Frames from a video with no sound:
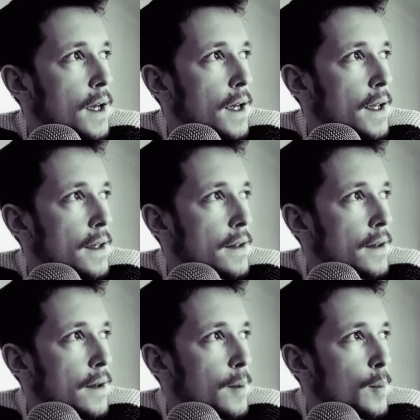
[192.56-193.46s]

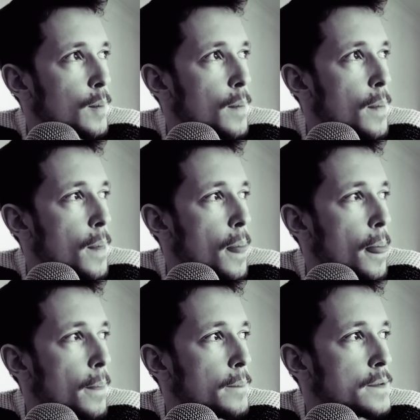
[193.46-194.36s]
and
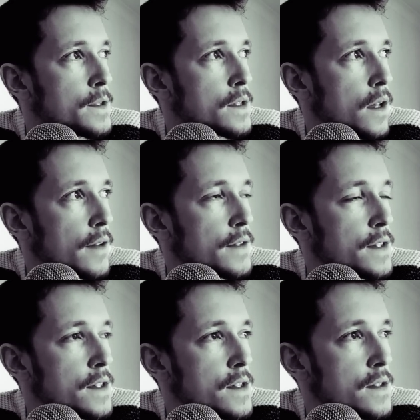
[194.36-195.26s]
just life
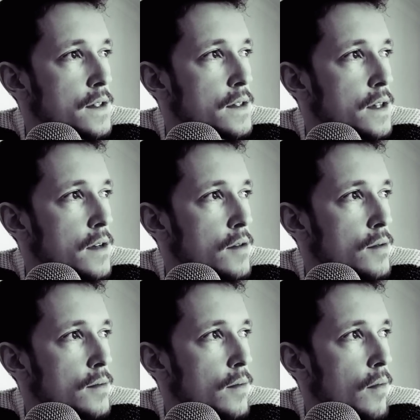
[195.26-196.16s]
decisions in general.